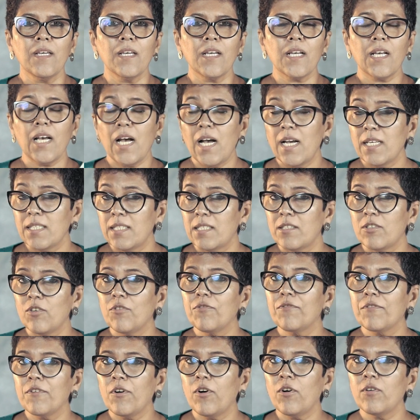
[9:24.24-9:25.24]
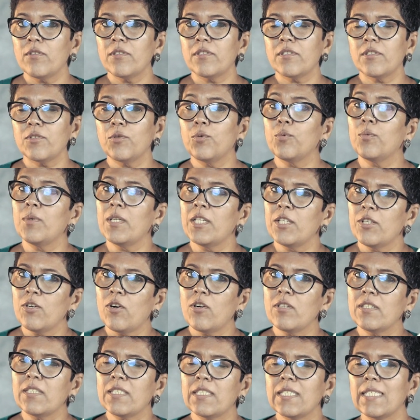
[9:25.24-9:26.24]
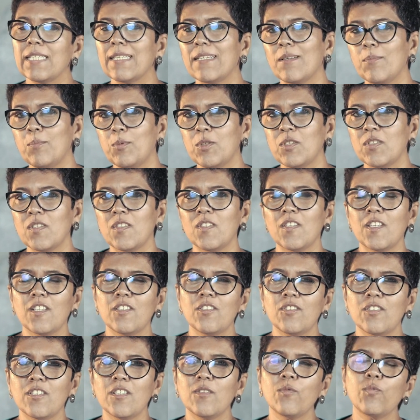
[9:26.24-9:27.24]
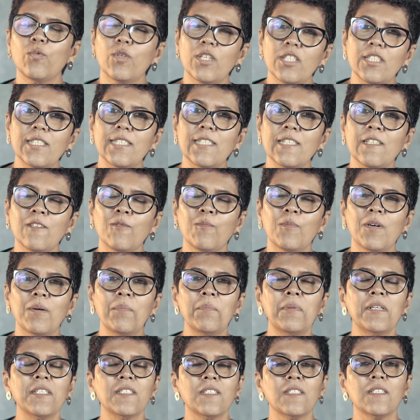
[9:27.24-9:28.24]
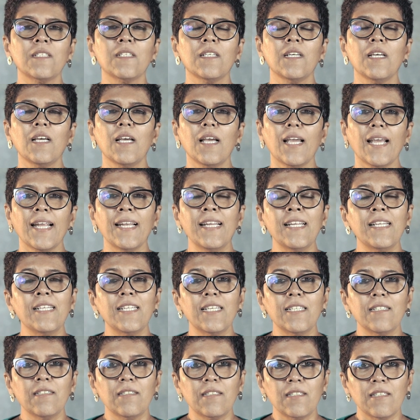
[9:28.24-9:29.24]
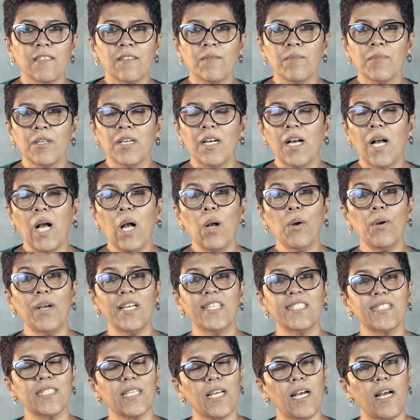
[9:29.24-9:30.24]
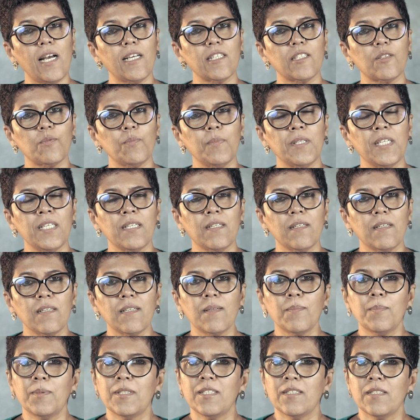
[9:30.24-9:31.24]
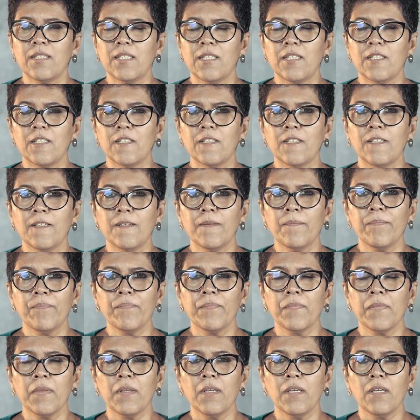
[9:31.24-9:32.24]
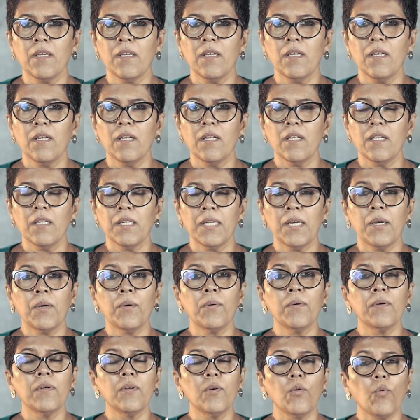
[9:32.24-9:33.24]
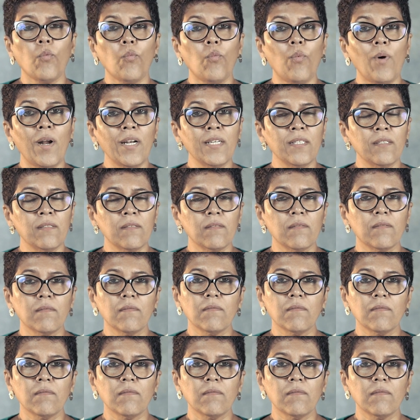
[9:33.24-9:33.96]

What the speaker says: Caste, of course, you will not see representation in world cinema, but in Indian cinema, how has caste been represented? Now, one